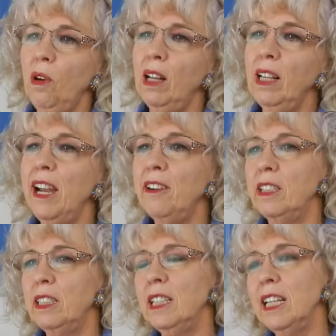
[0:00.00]
Well,
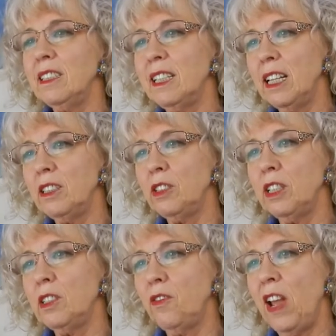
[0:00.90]
Erin, that sounds
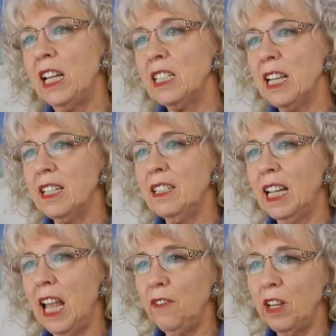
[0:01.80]
just
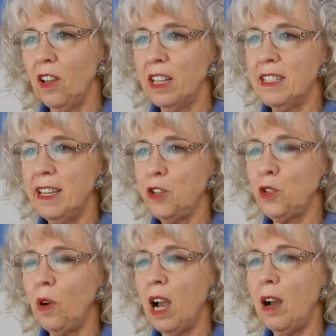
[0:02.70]
fantastic, having like a
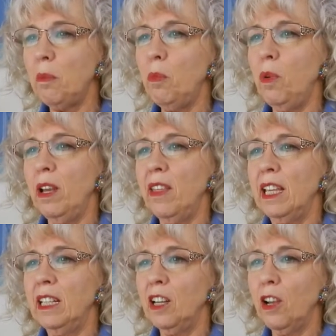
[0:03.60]
central hub where
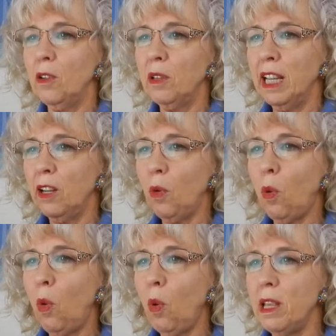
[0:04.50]
they can go and get
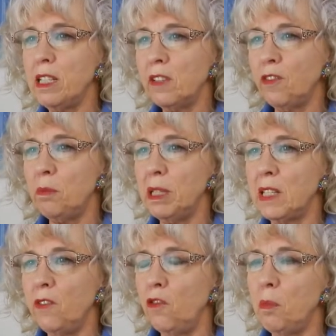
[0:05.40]
all these different
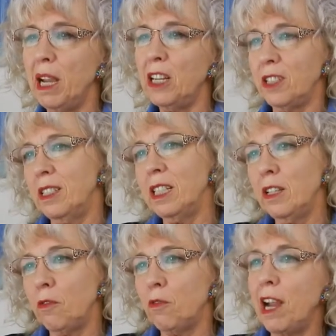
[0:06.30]
bits of information
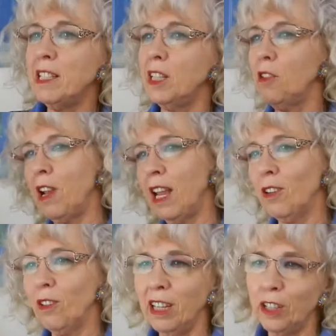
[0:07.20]
instead of racing
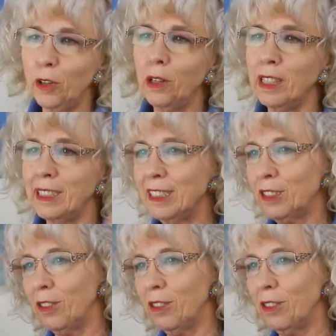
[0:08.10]
around looking, Googling this,